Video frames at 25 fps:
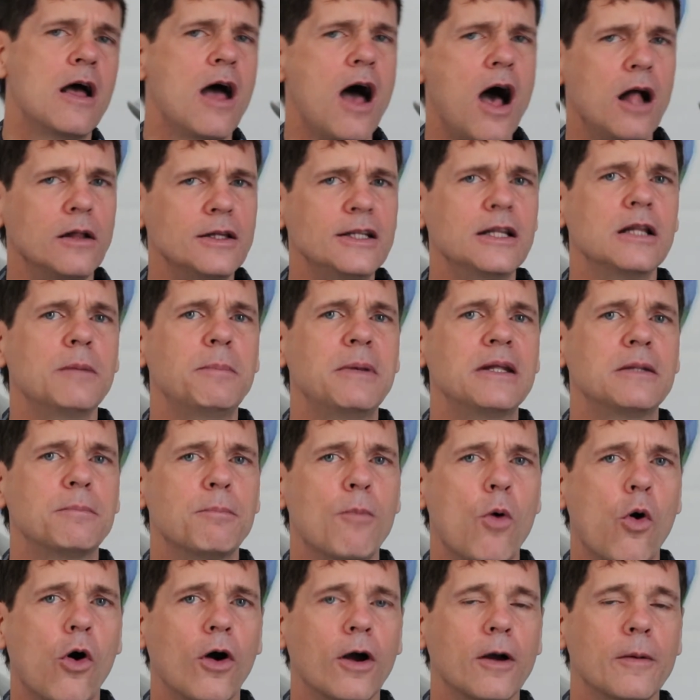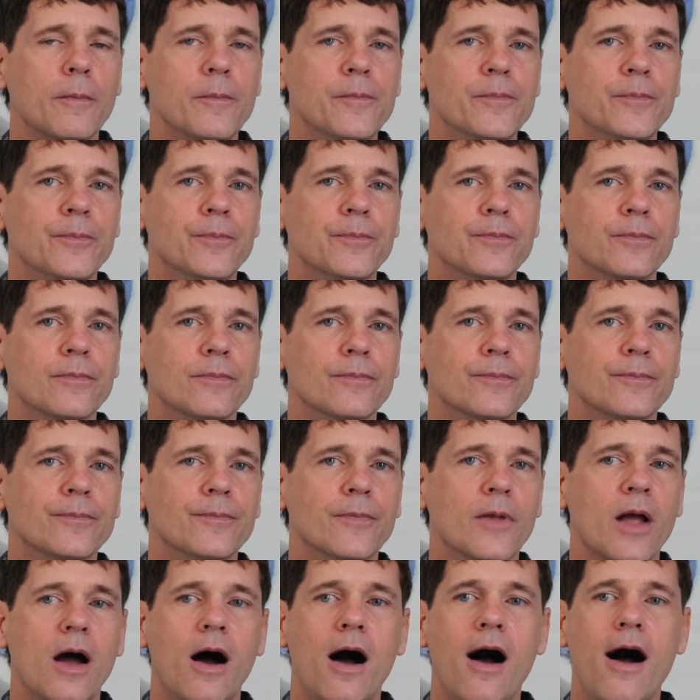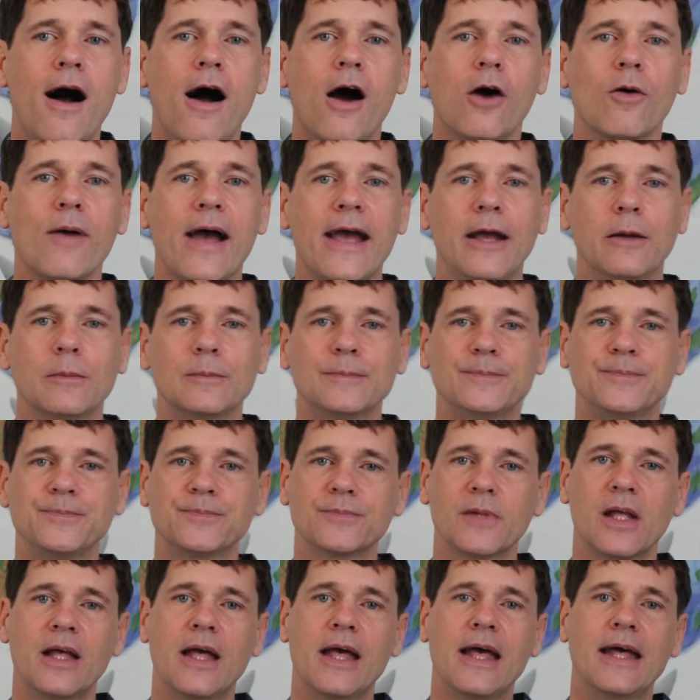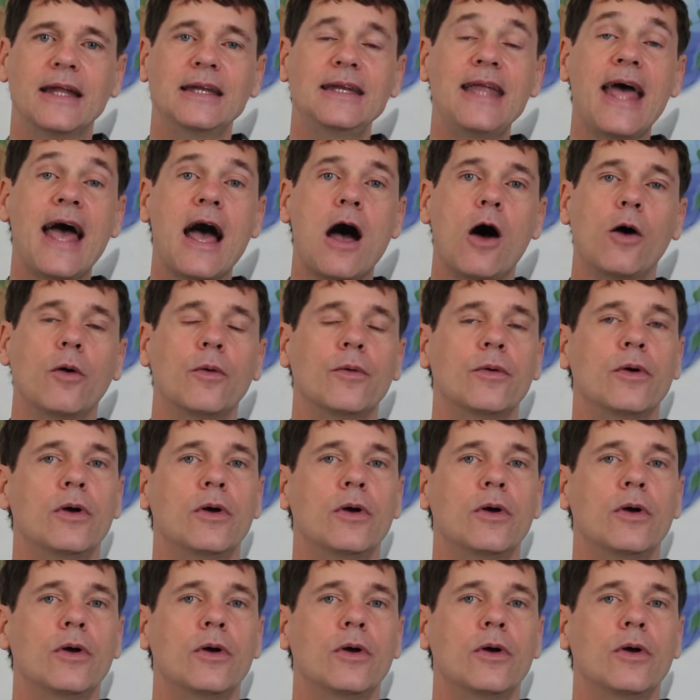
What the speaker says: a little bit more. All right. Now,